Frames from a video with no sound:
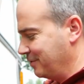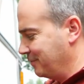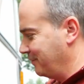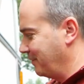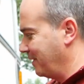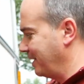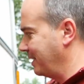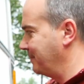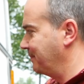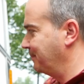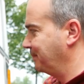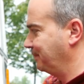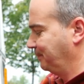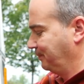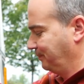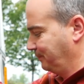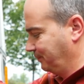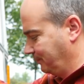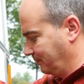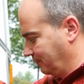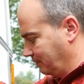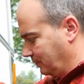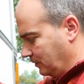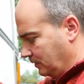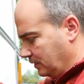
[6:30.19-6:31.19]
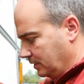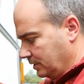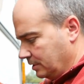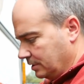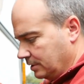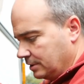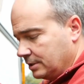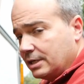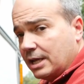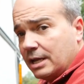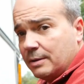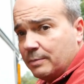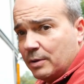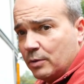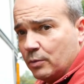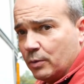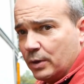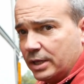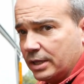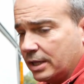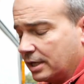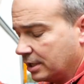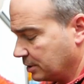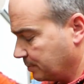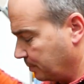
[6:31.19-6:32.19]
Right, time to weigh
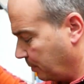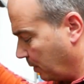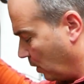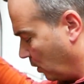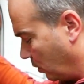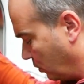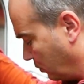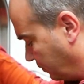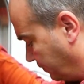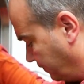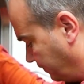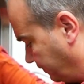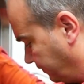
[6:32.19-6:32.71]
this bottle.